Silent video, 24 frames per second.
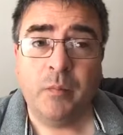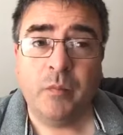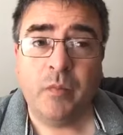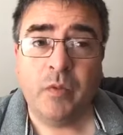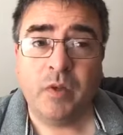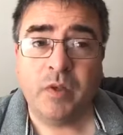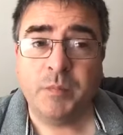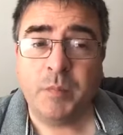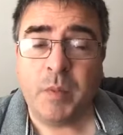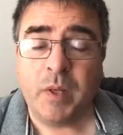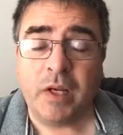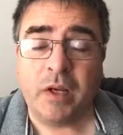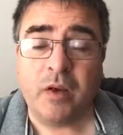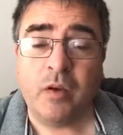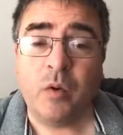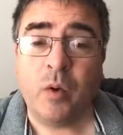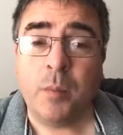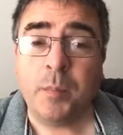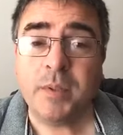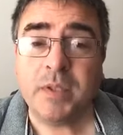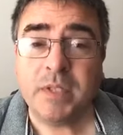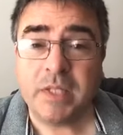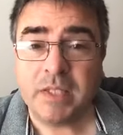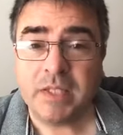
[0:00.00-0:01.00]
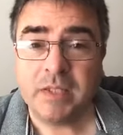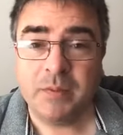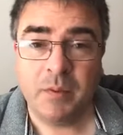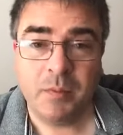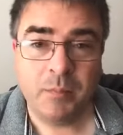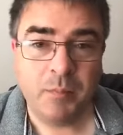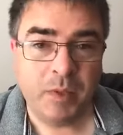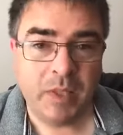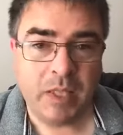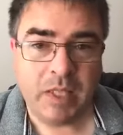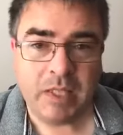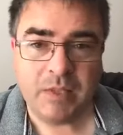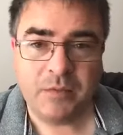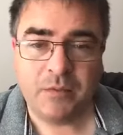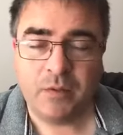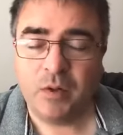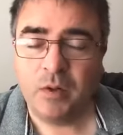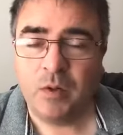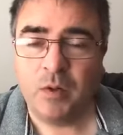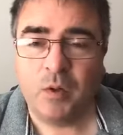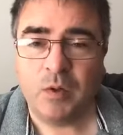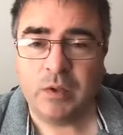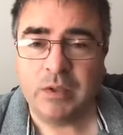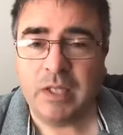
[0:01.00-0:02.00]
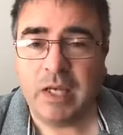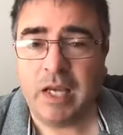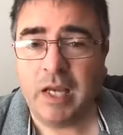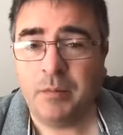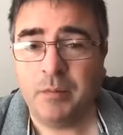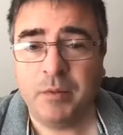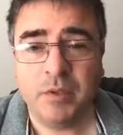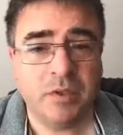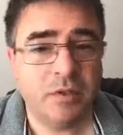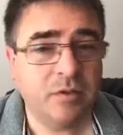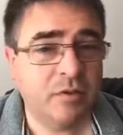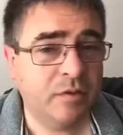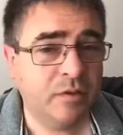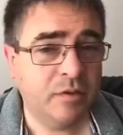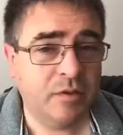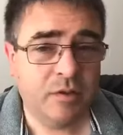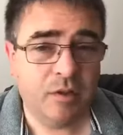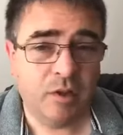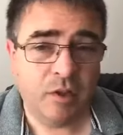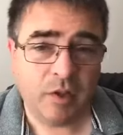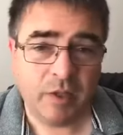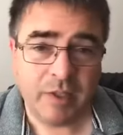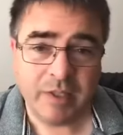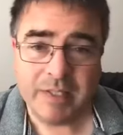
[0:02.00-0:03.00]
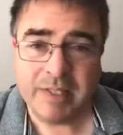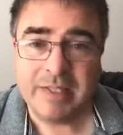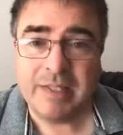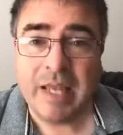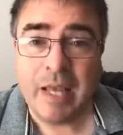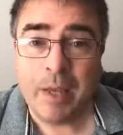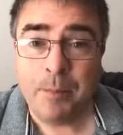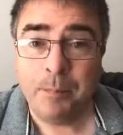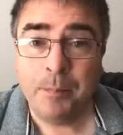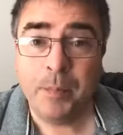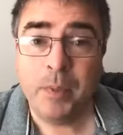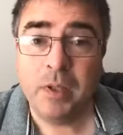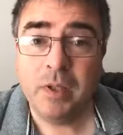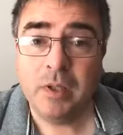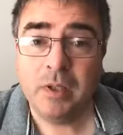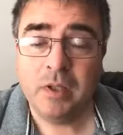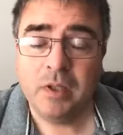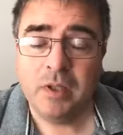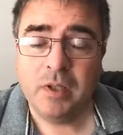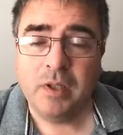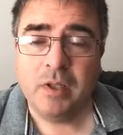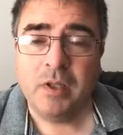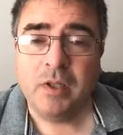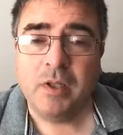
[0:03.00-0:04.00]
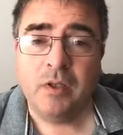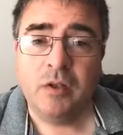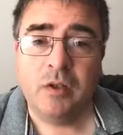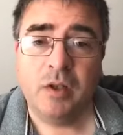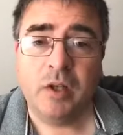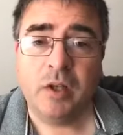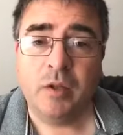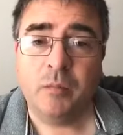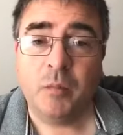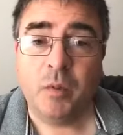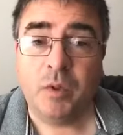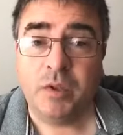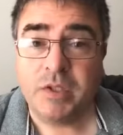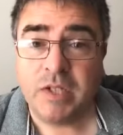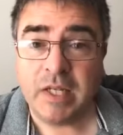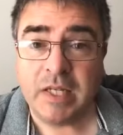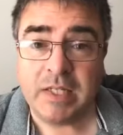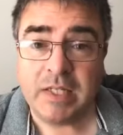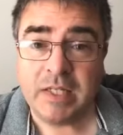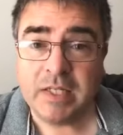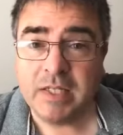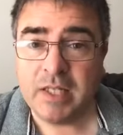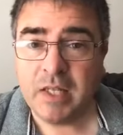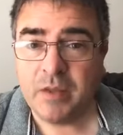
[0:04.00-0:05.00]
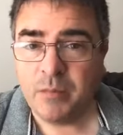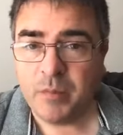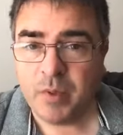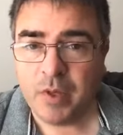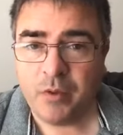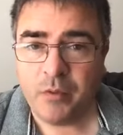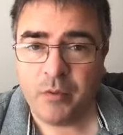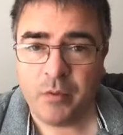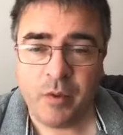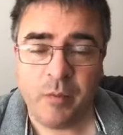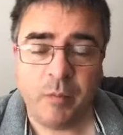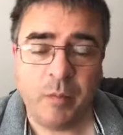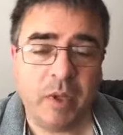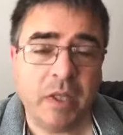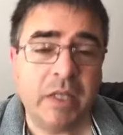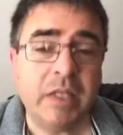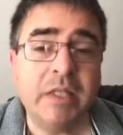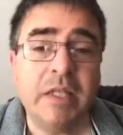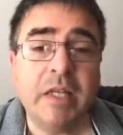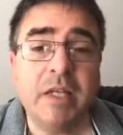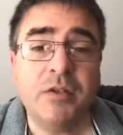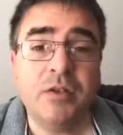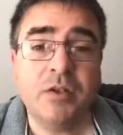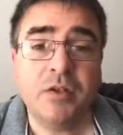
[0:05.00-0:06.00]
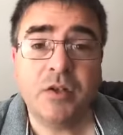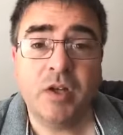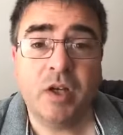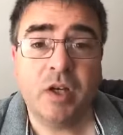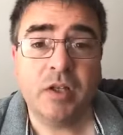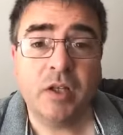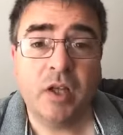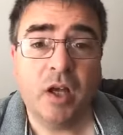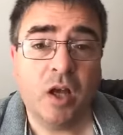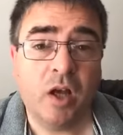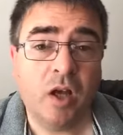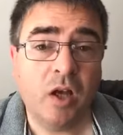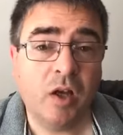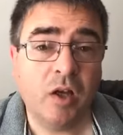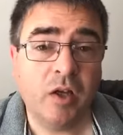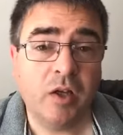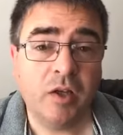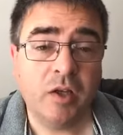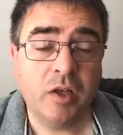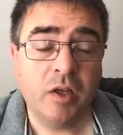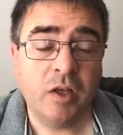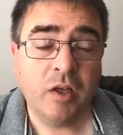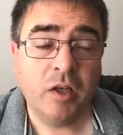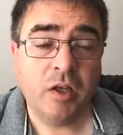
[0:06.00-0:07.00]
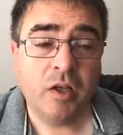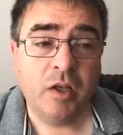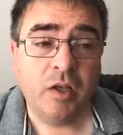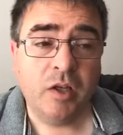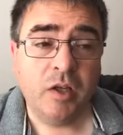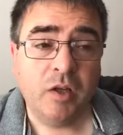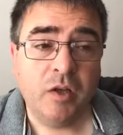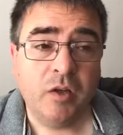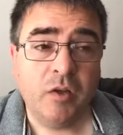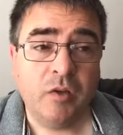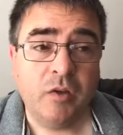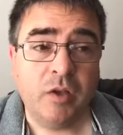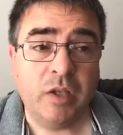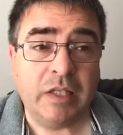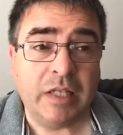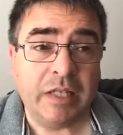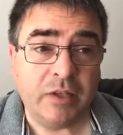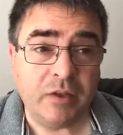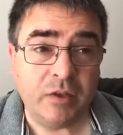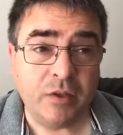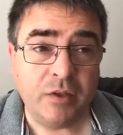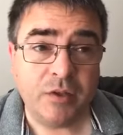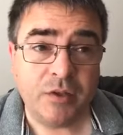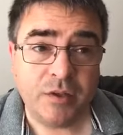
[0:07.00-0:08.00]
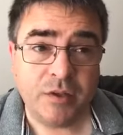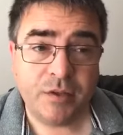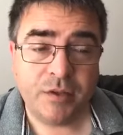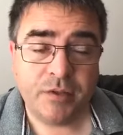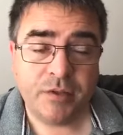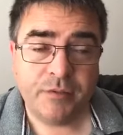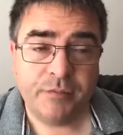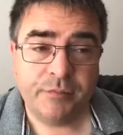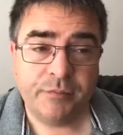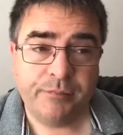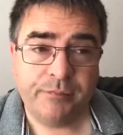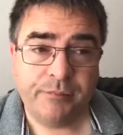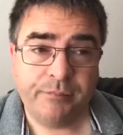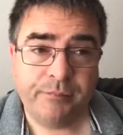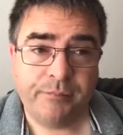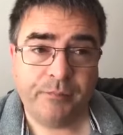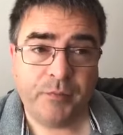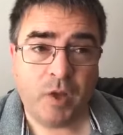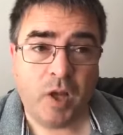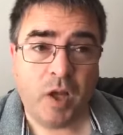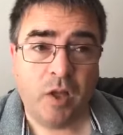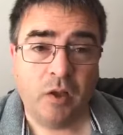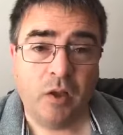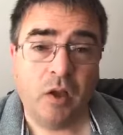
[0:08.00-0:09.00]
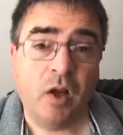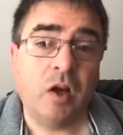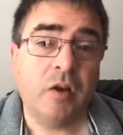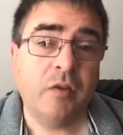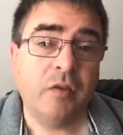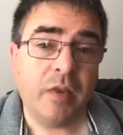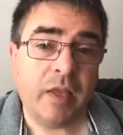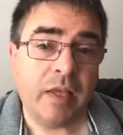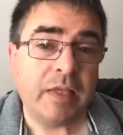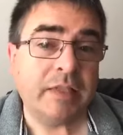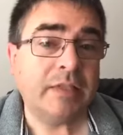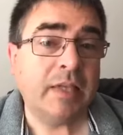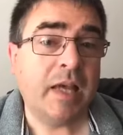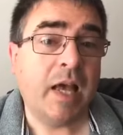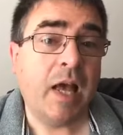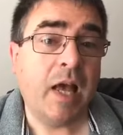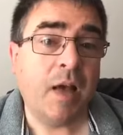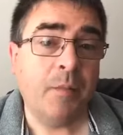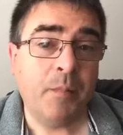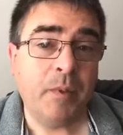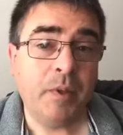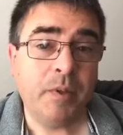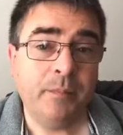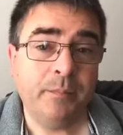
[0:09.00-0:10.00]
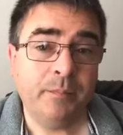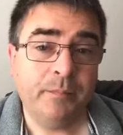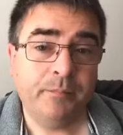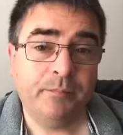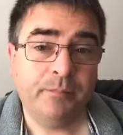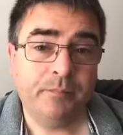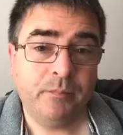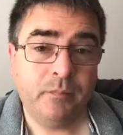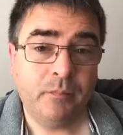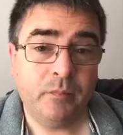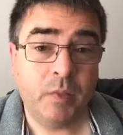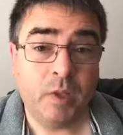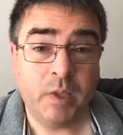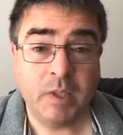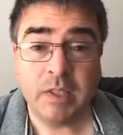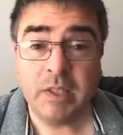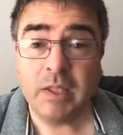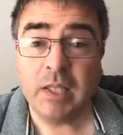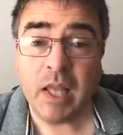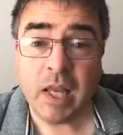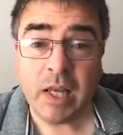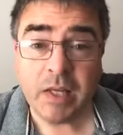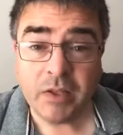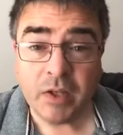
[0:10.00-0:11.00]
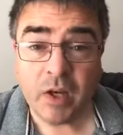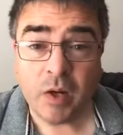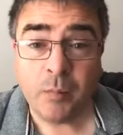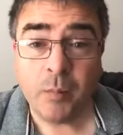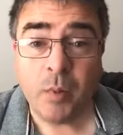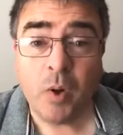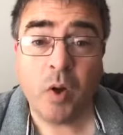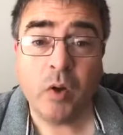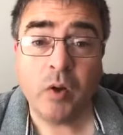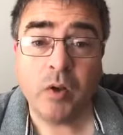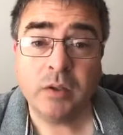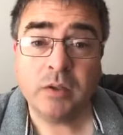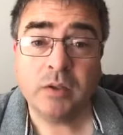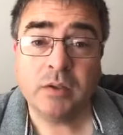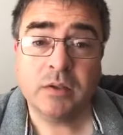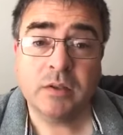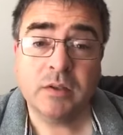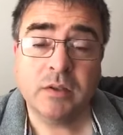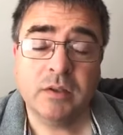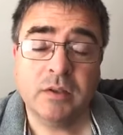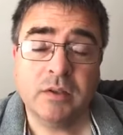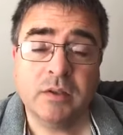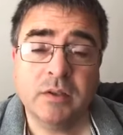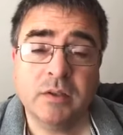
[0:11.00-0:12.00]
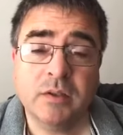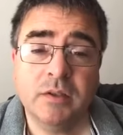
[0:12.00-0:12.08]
There's been a corrupt system in place for a long time. Just look at the temple. Look at what Jesus did when he threw the money changers out, how the leaders allowed things to happen, because it lined their pockets.